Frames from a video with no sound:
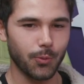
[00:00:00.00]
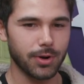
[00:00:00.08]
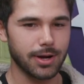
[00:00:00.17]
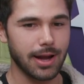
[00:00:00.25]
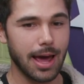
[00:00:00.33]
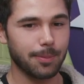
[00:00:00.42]
what
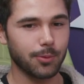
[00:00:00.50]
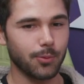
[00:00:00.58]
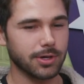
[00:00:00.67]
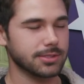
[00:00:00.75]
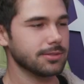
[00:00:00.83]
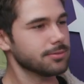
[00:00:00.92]
had happened
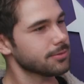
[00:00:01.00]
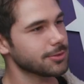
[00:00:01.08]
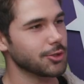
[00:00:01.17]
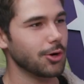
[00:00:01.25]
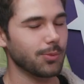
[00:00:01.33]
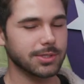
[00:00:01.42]
was, and
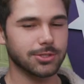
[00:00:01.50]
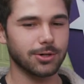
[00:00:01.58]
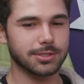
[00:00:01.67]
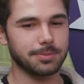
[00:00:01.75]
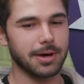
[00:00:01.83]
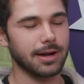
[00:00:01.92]
you know, we
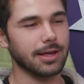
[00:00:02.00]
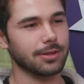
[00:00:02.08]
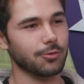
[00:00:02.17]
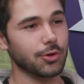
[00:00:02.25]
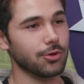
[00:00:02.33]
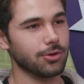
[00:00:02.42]
talked about it at
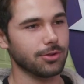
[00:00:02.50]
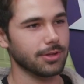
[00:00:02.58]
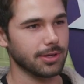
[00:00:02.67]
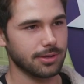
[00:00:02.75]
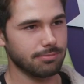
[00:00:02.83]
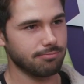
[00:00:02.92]
the reunion,
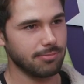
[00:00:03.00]
like